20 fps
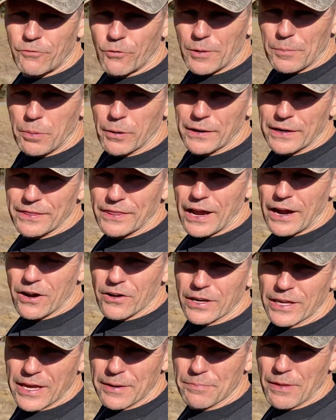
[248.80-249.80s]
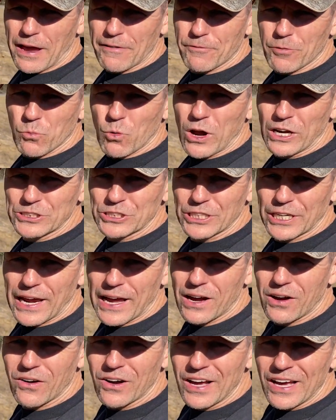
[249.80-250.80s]
we put in there to keep that from washing
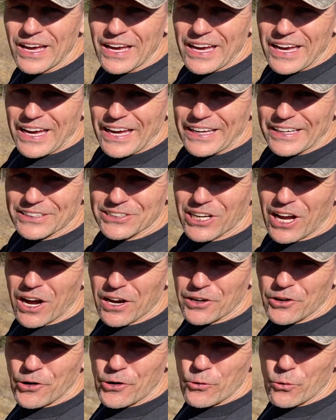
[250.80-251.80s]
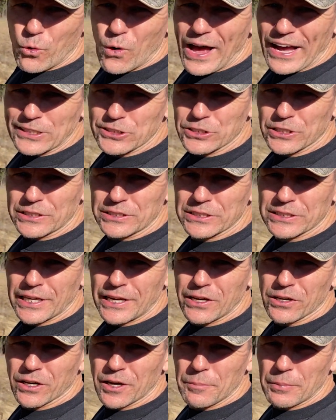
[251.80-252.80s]
out. And this concrete will actually
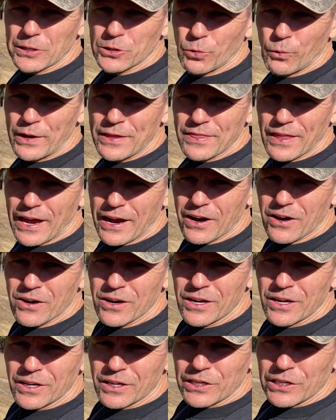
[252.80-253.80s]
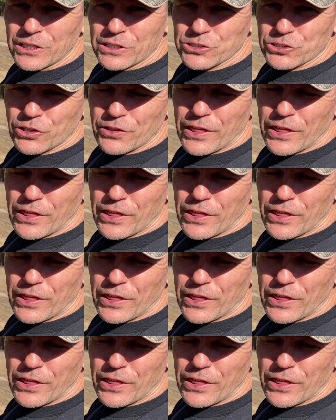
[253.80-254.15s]
seal in between there so